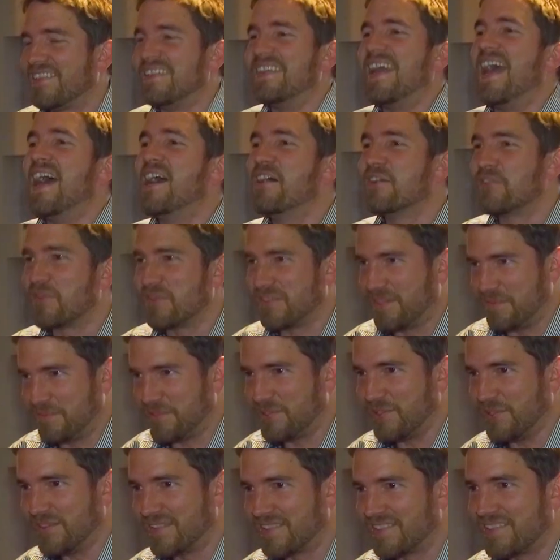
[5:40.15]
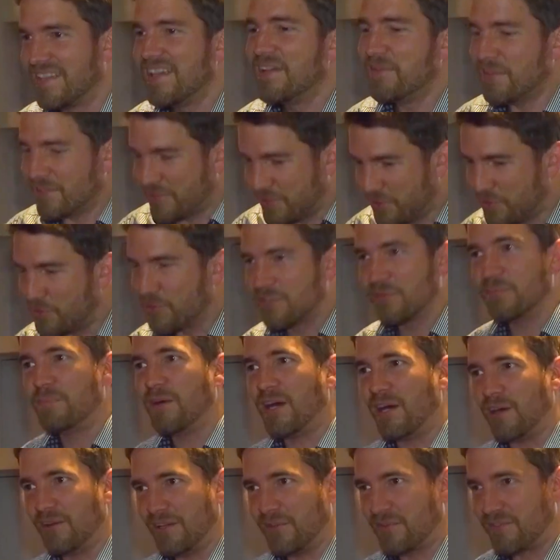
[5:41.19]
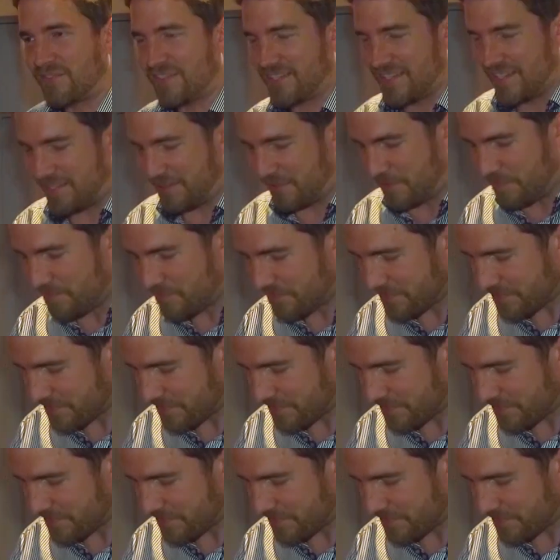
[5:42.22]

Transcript: to the algorithm gods, which all compile over together.